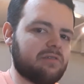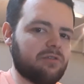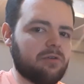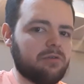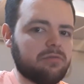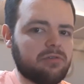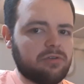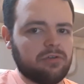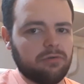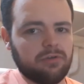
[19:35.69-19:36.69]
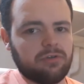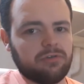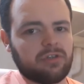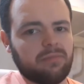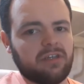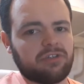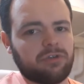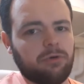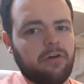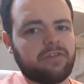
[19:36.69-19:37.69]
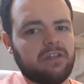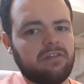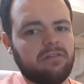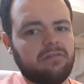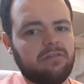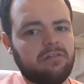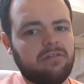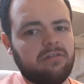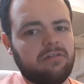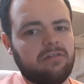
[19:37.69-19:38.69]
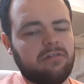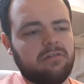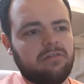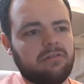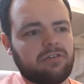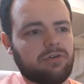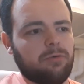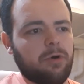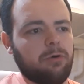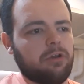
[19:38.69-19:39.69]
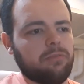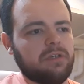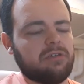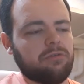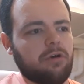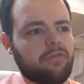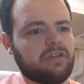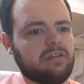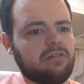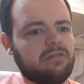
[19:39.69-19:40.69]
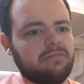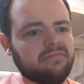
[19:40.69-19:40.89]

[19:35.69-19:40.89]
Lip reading: so don't do something so often. So what could be too often?